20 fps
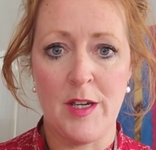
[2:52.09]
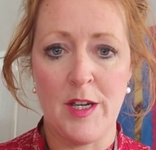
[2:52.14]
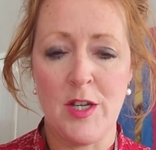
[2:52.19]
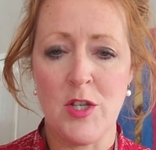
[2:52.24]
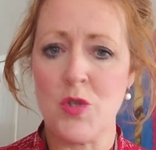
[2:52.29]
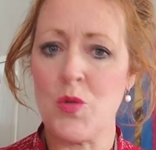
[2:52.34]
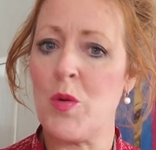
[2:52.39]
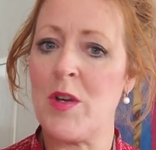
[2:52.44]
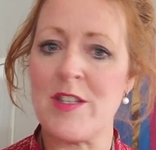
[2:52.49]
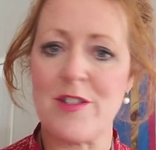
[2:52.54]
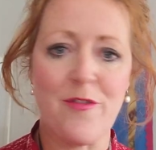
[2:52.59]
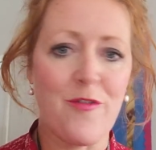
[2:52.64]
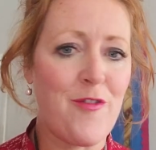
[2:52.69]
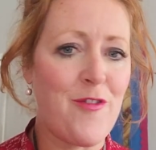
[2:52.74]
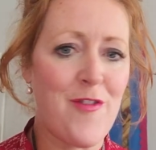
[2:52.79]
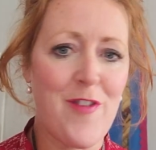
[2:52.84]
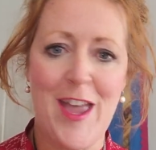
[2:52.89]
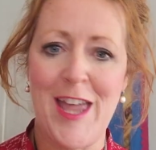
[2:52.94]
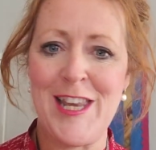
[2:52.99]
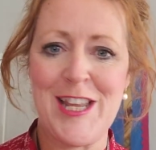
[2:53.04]
So it's
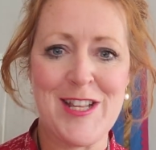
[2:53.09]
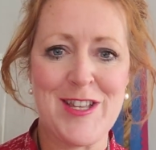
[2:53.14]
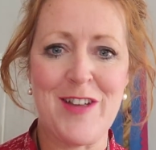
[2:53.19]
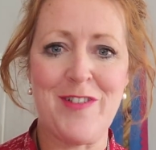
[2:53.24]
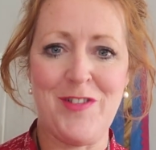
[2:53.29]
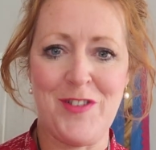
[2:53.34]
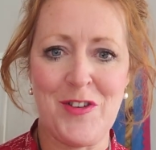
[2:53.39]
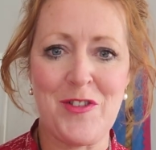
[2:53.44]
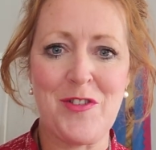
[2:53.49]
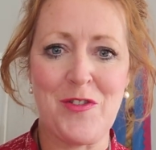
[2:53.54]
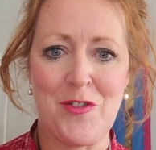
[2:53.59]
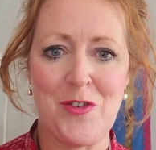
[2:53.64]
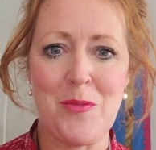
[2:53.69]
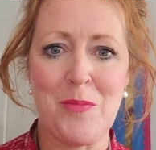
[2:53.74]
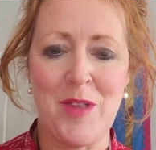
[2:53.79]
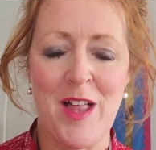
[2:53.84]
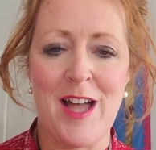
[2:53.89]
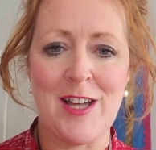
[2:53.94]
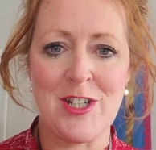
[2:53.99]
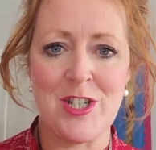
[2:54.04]
very different from
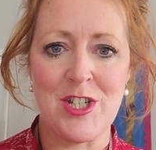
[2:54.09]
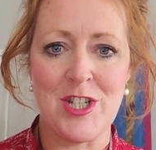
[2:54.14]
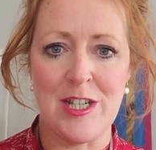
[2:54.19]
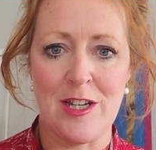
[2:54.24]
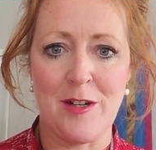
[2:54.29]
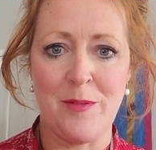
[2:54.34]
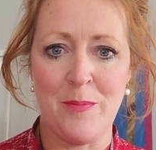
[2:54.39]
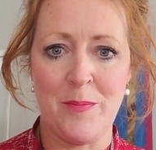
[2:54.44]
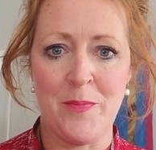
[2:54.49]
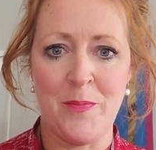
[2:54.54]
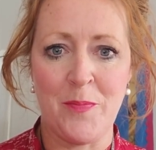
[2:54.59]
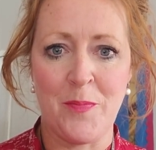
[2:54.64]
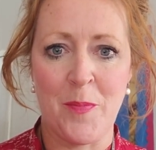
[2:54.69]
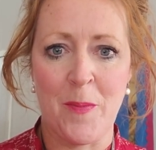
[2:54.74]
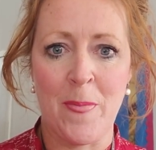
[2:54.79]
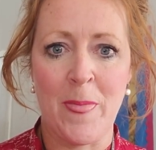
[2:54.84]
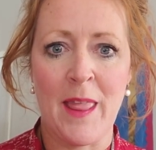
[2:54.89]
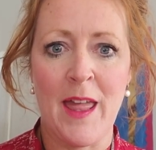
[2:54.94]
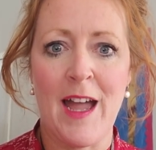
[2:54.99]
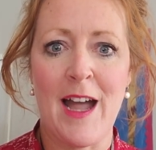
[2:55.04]
last year.
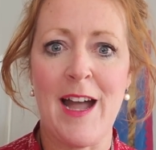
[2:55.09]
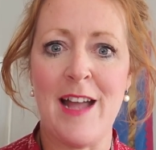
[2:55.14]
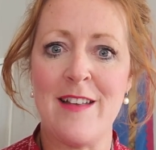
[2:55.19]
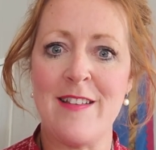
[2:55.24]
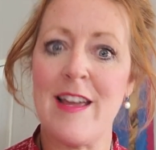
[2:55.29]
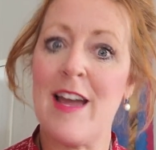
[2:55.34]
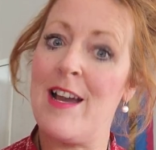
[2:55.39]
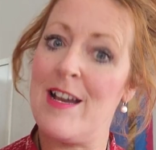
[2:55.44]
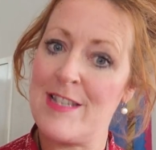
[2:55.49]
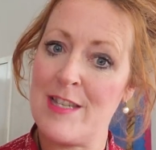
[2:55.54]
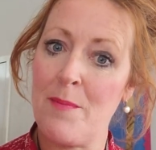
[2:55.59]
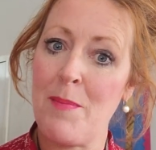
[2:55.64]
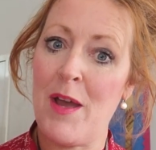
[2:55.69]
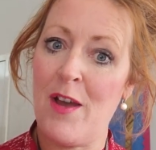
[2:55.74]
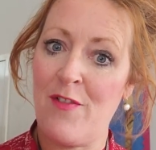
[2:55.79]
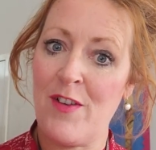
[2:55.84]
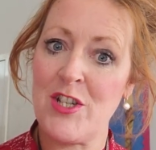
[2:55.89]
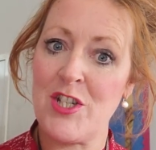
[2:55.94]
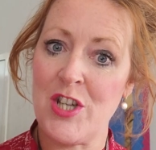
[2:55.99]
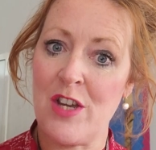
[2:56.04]
And it is a bit
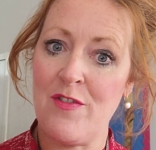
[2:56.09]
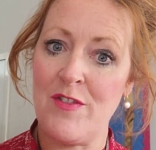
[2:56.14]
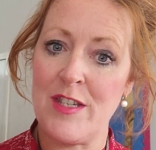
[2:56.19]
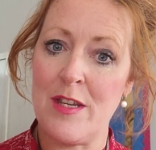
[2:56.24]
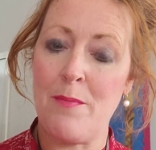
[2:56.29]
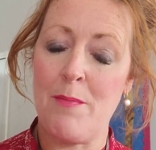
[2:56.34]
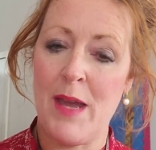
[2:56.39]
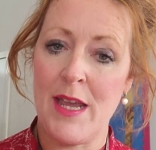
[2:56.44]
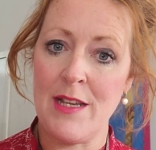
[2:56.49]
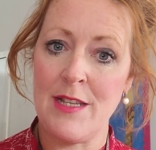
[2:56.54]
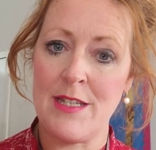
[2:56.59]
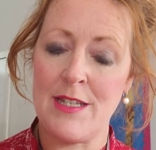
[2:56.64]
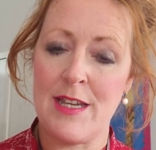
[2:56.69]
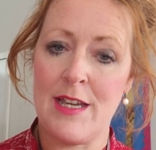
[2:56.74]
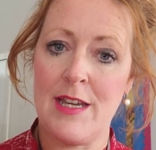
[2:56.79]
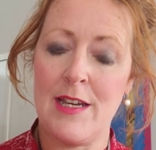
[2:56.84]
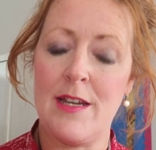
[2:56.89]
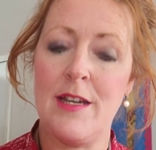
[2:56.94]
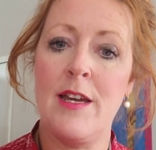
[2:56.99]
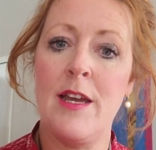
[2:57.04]
of a shift in
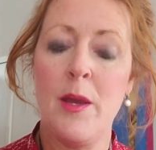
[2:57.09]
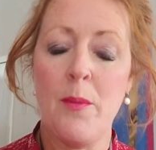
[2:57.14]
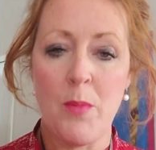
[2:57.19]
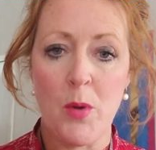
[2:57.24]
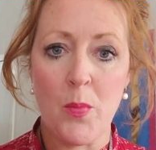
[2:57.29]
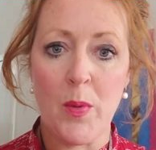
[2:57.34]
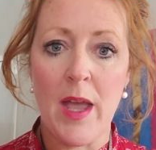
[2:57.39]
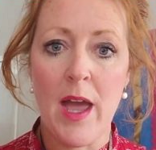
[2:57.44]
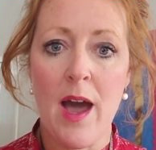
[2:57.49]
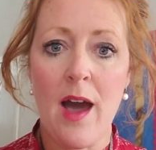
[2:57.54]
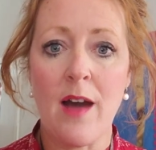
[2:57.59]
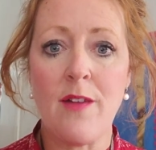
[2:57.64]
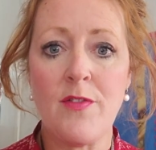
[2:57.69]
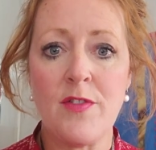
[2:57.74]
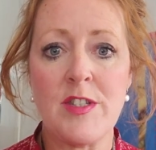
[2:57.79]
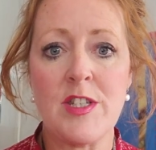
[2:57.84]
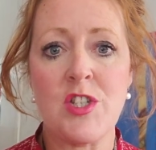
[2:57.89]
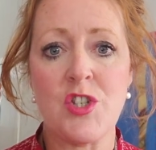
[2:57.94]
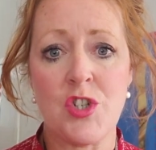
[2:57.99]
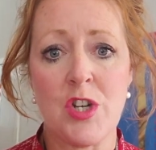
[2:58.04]
mindset, but we have
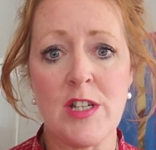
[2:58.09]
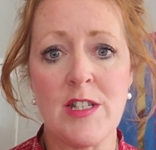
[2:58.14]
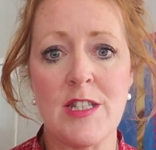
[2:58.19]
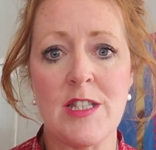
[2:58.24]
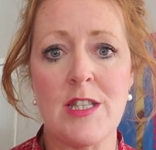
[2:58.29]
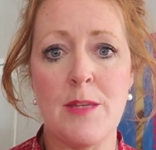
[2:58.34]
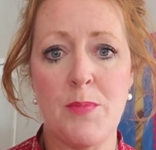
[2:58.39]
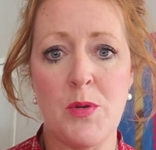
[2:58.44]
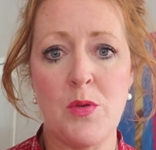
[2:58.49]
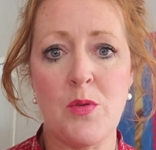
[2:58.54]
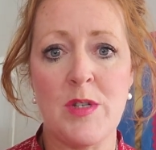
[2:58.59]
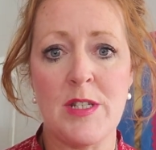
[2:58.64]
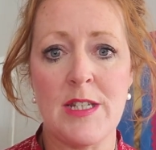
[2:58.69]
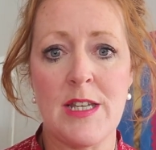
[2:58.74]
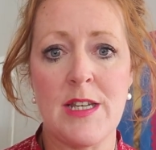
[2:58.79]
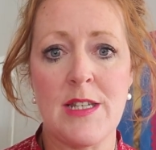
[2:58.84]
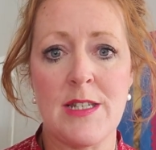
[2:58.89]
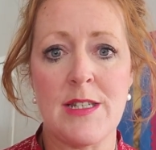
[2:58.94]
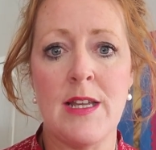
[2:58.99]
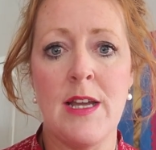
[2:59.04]
to trust the
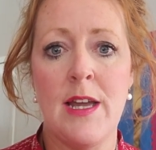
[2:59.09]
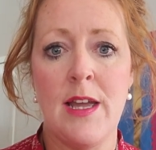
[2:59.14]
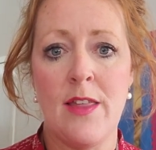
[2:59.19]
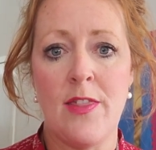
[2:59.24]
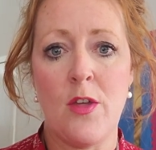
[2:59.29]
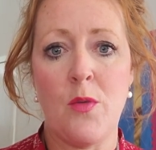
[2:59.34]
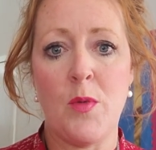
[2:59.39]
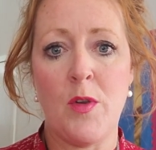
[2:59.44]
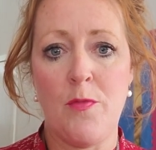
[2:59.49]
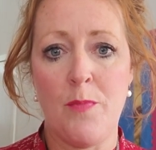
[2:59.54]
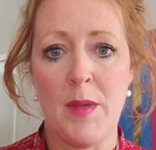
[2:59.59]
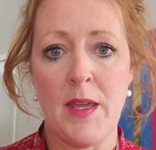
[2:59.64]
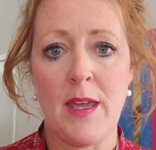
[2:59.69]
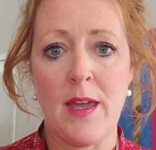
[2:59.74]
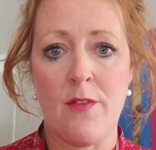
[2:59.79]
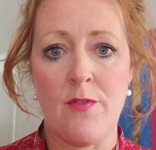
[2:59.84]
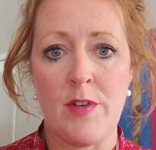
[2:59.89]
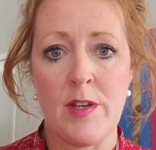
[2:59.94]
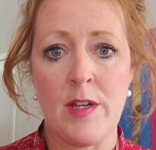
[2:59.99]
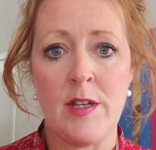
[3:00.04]
process that we've been
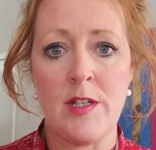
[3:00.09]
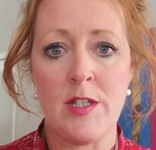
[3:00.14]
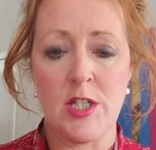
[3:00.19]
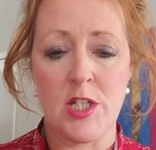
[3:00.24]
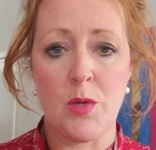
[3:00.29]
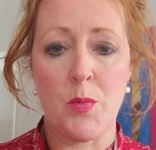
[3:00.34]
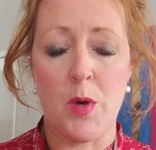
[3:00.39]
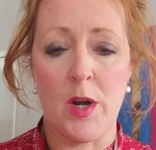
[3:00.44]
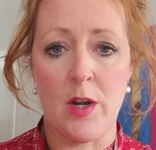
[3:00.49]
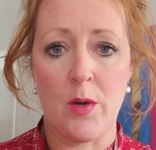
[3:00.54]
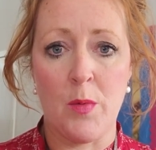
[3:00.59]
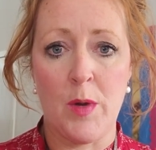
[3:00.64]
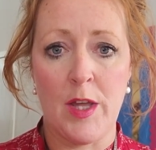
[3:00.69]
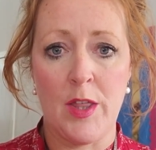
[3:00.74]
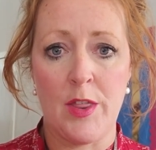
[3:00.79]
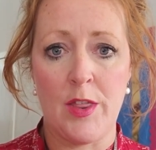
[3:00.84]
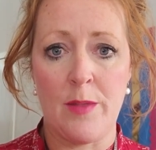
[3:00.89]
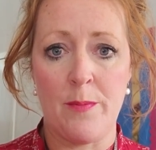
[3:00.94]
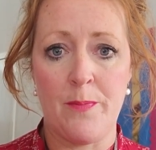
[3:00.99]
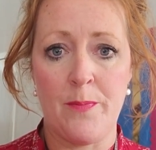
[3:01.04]
given to work
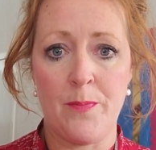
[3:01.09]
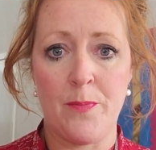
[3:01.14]
with.